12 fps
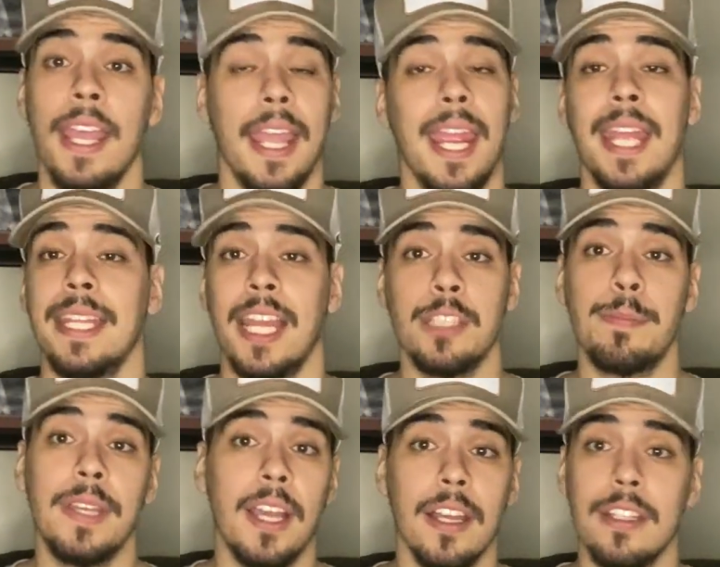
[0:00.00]
And that's
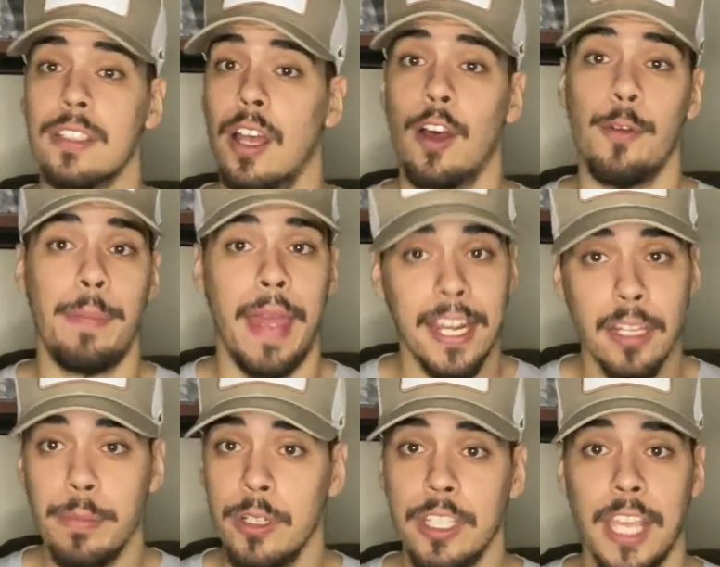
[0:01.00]
because of bad
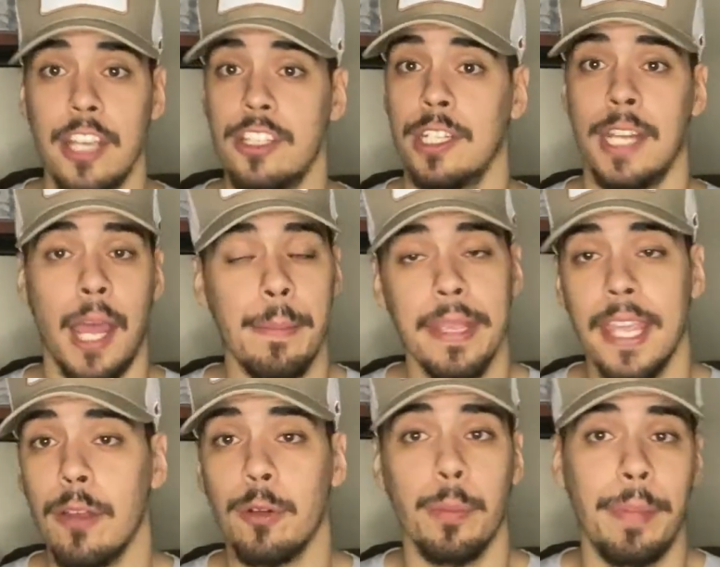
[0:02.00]
communication, not being
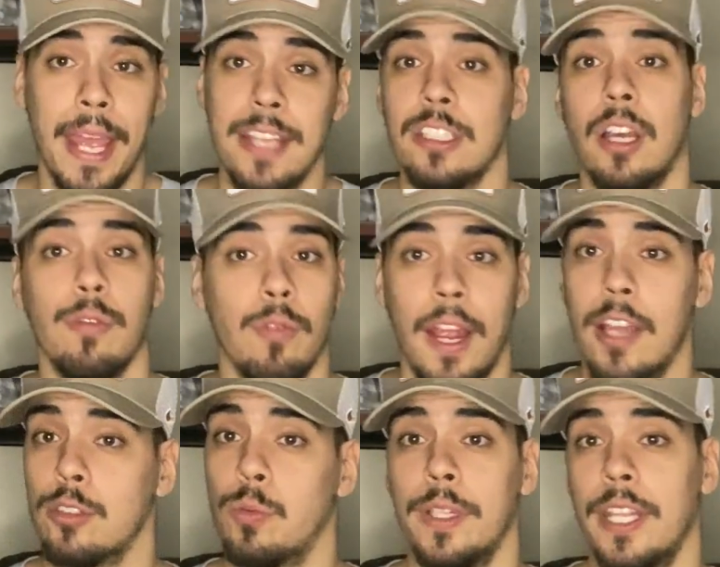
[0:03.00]
able to pass off
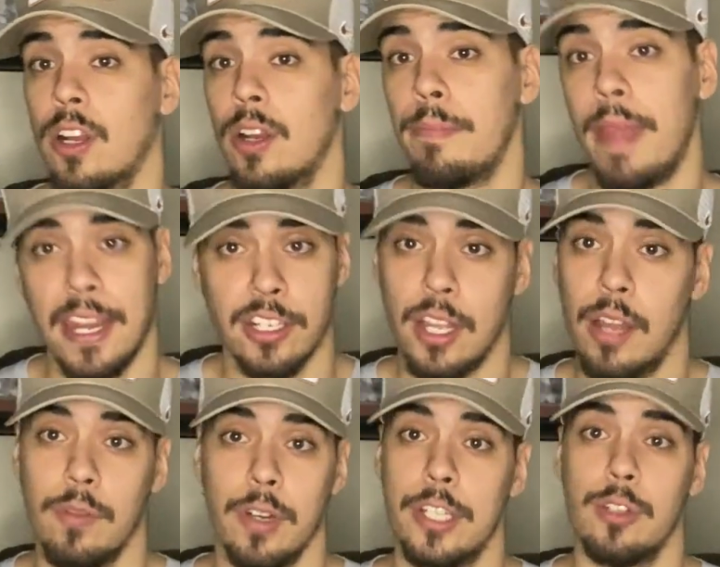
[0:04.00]
routes when they're in match
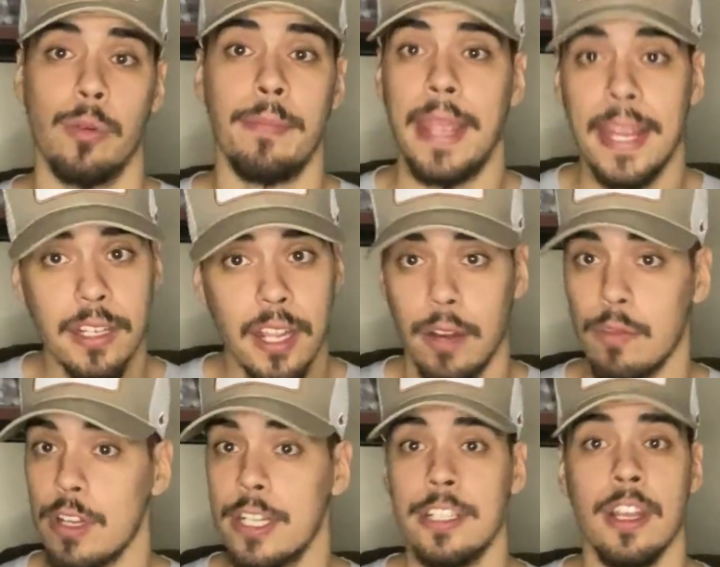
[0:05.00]
coverage or man
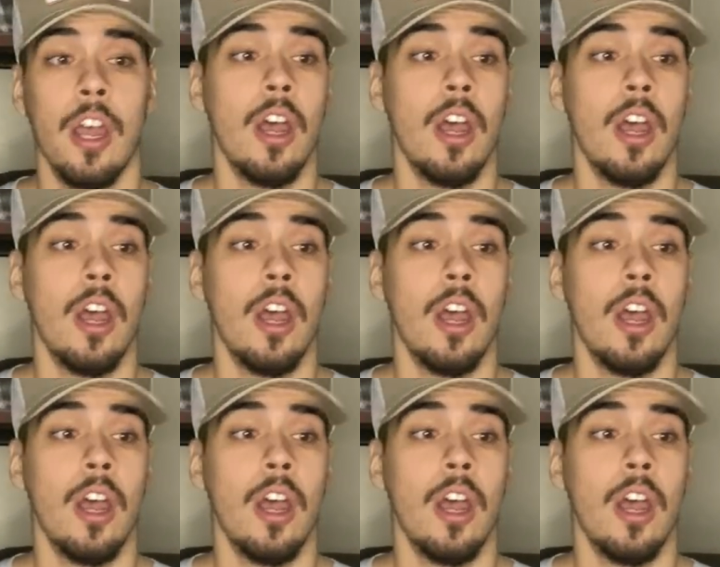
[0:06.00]
coverage.